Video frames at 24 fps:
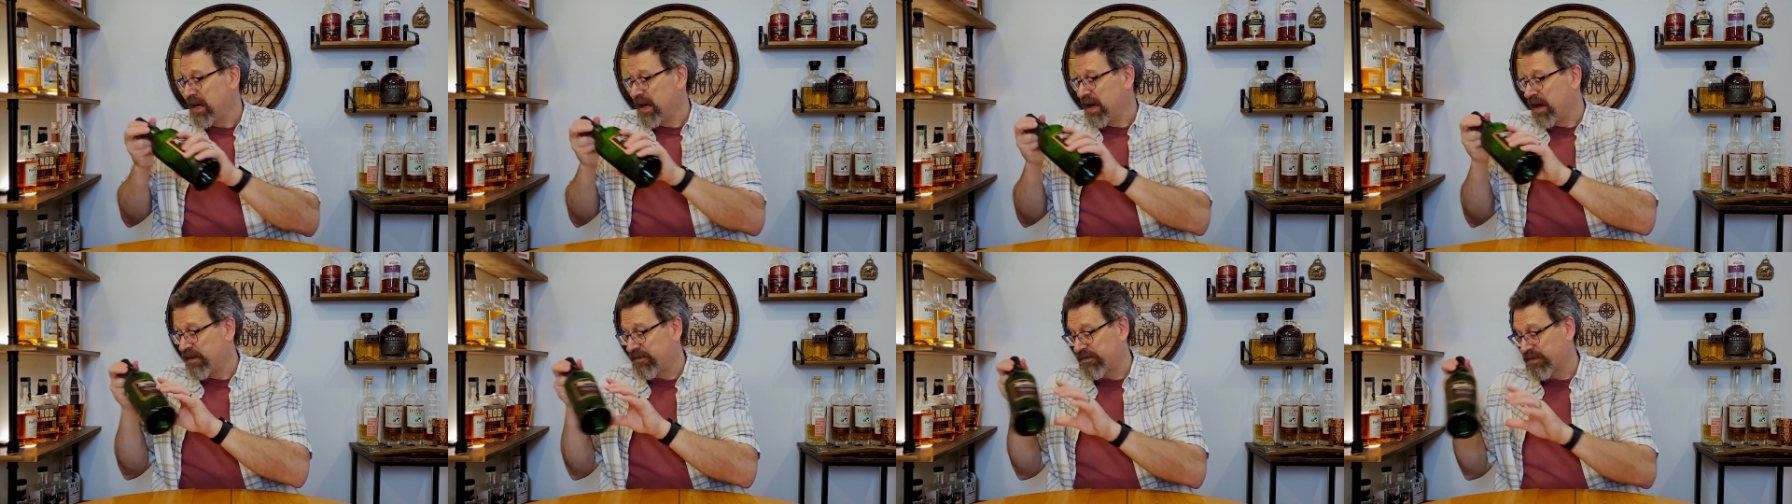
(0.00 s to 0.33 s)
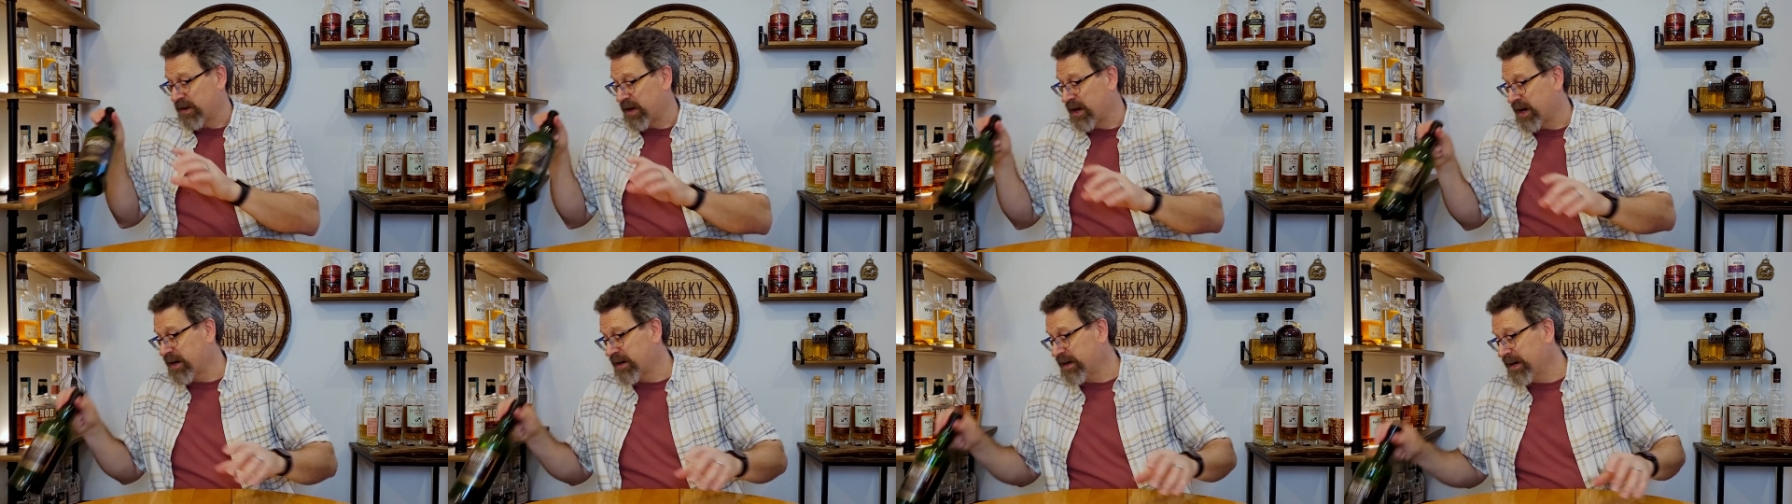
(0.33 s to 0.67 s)
And for
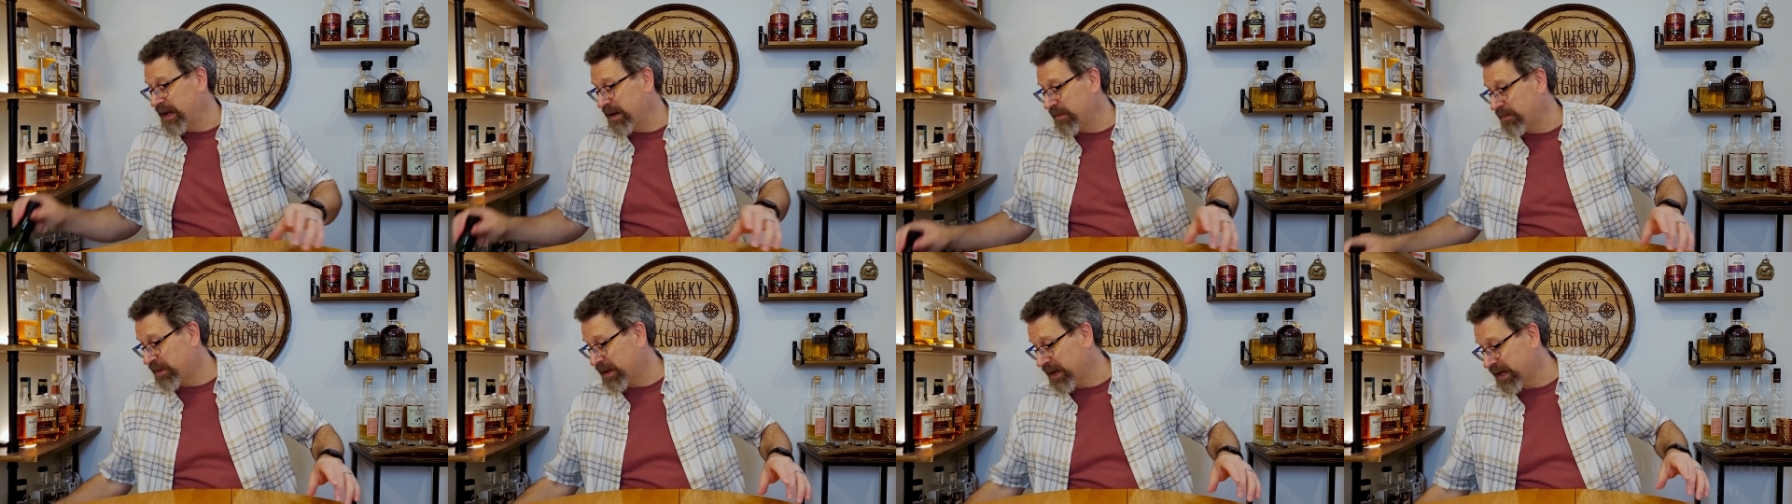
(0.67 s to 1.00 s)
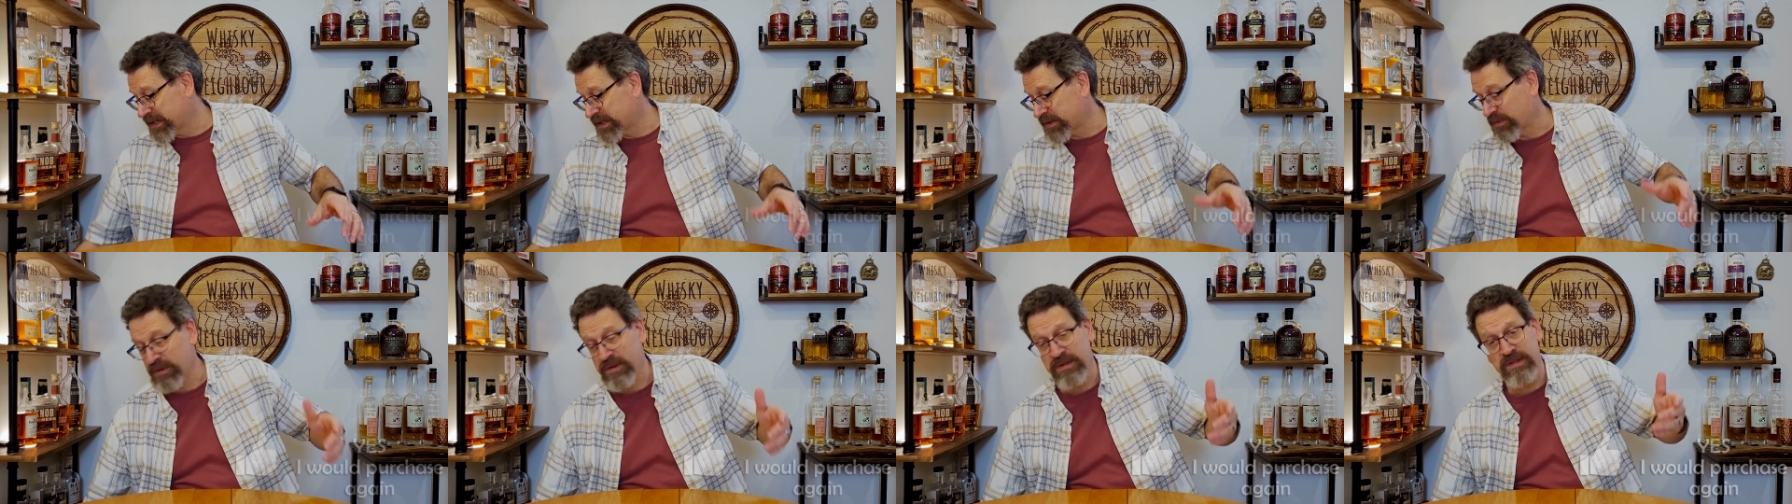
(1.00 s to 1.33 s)
108
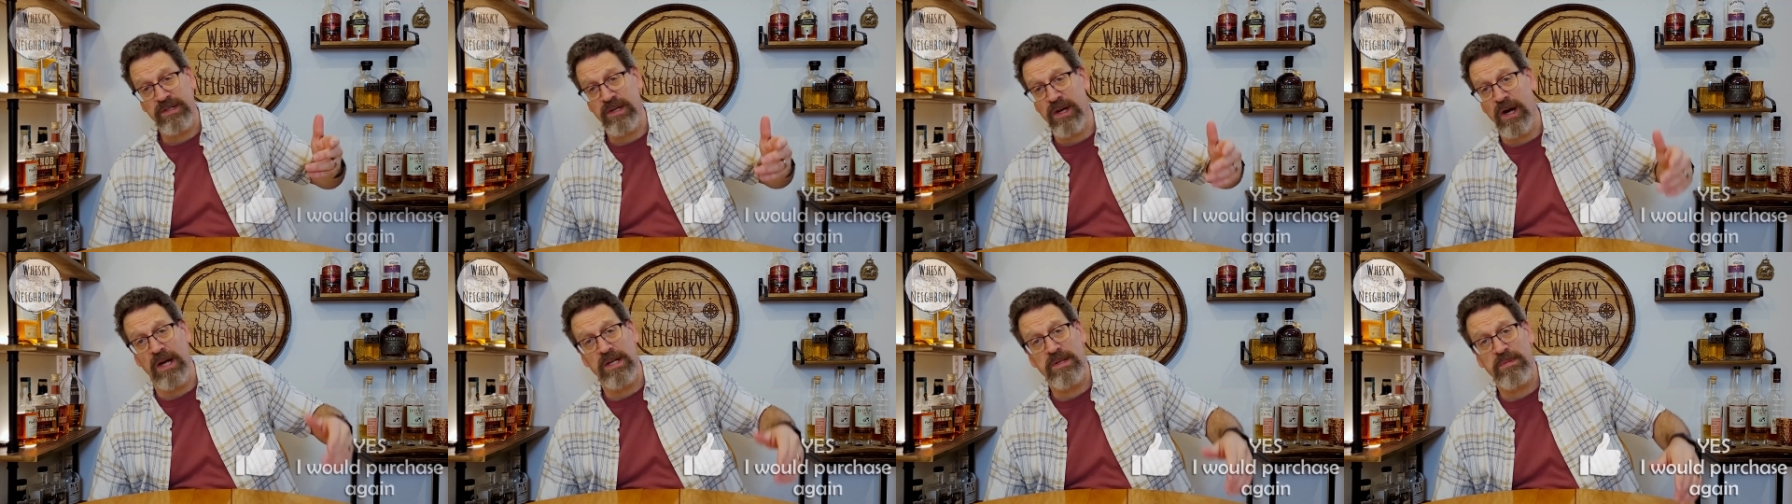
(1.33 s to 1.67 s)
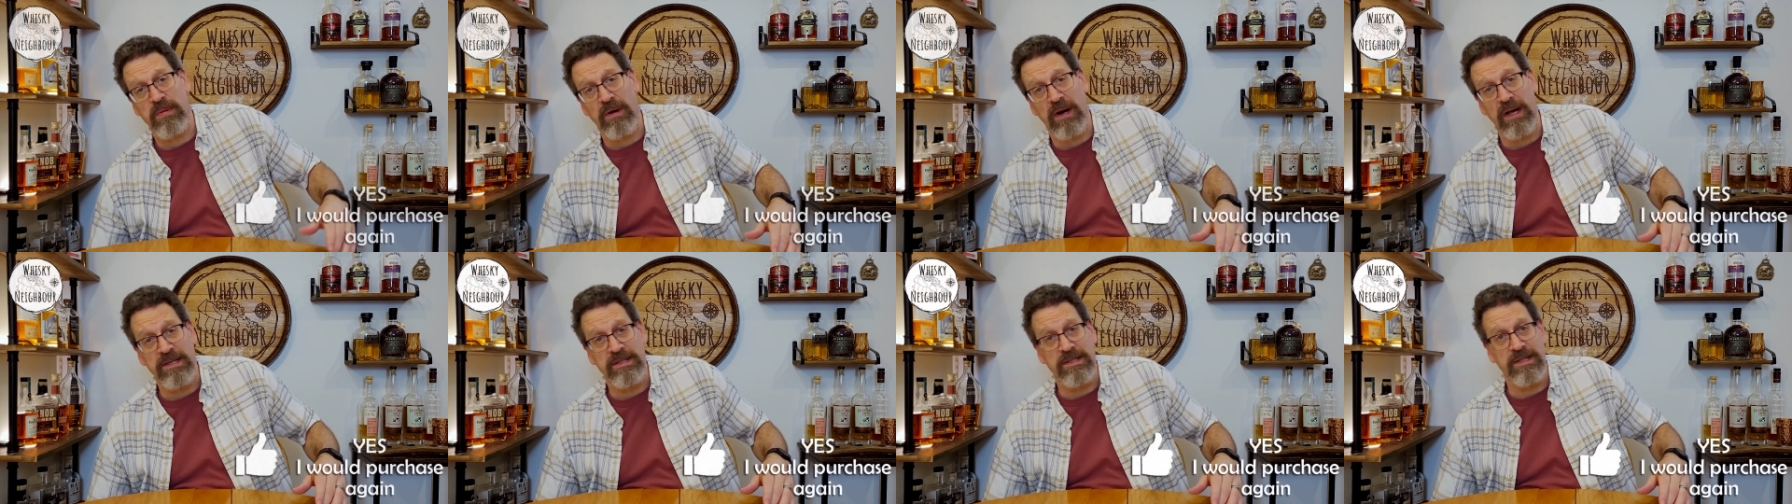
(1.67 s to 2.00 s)
bucks with Scotch
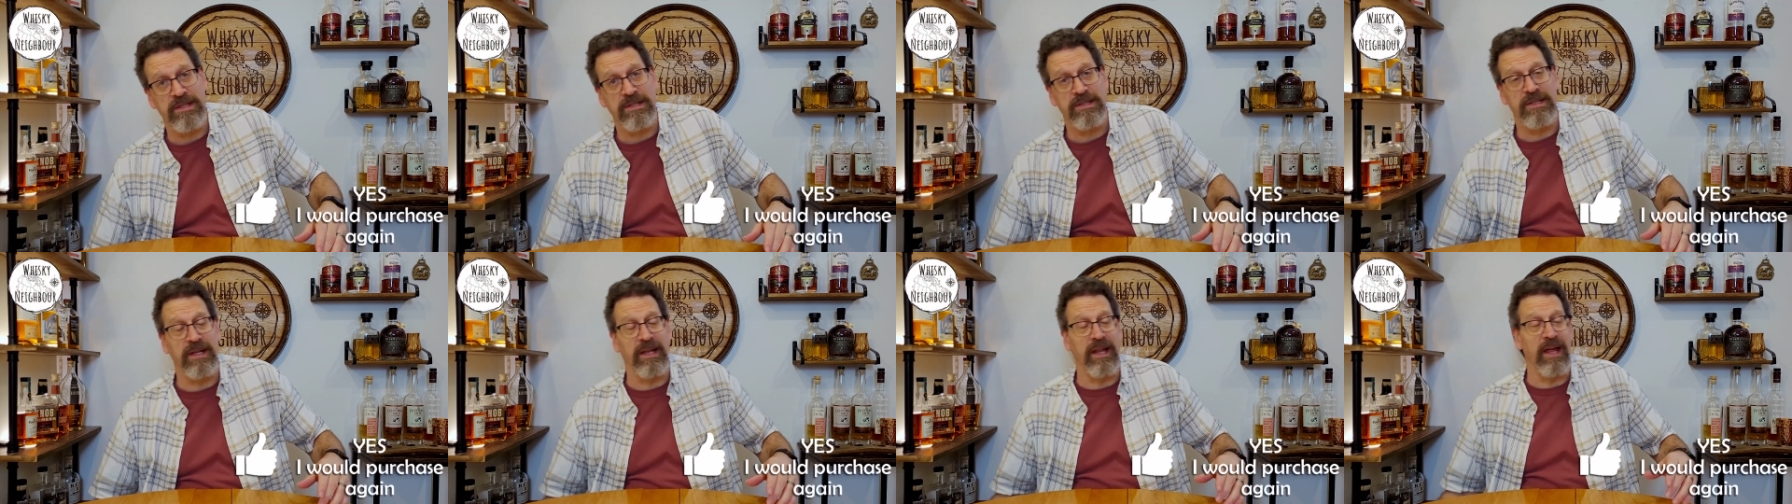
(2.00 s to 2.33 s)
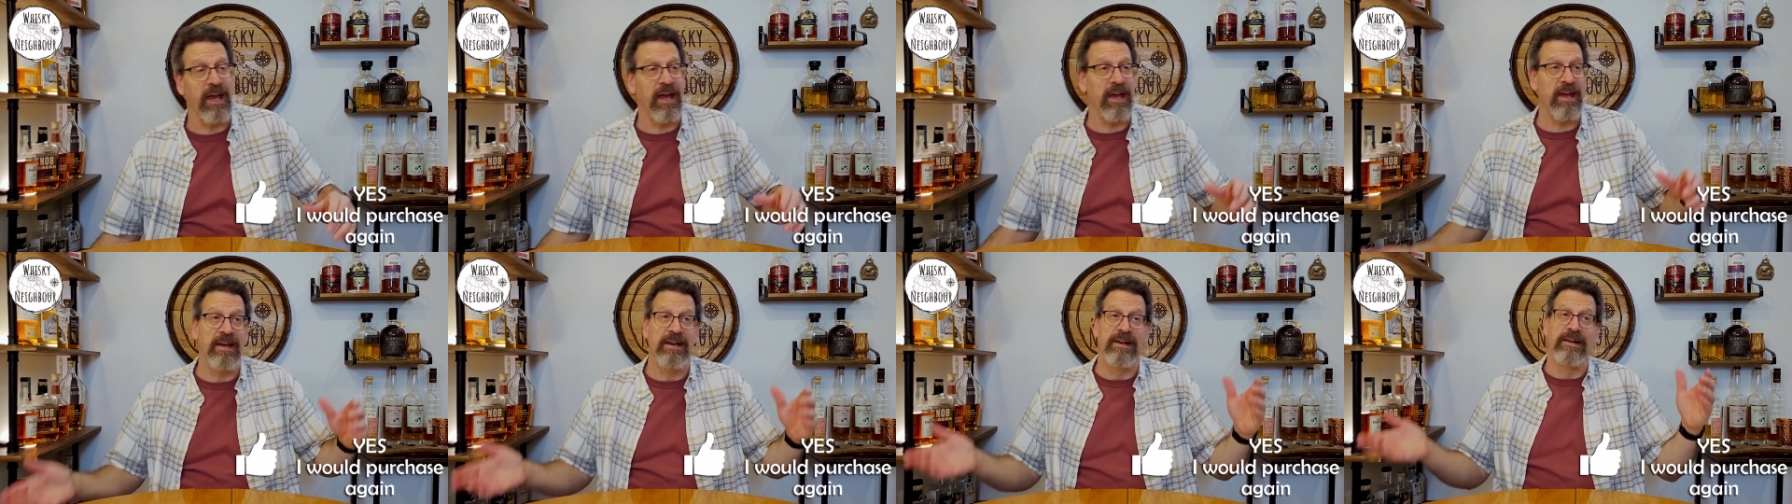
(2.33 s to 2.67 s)
prices
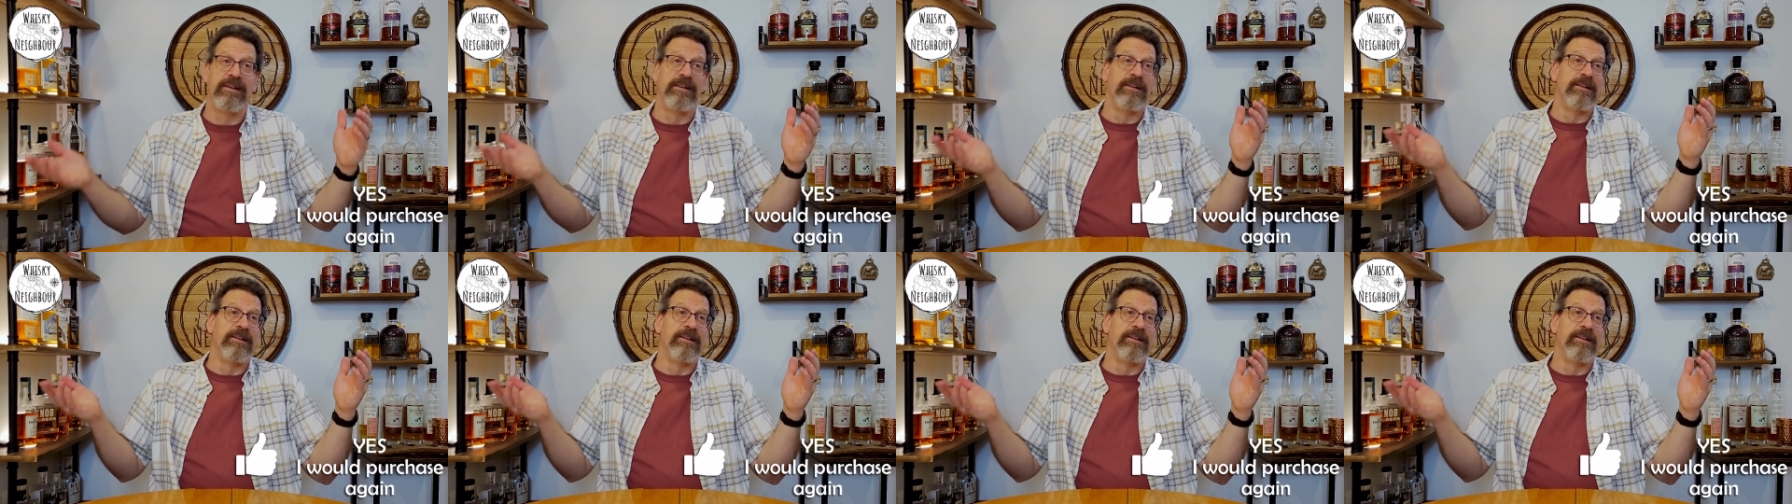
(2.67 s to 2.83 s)
today,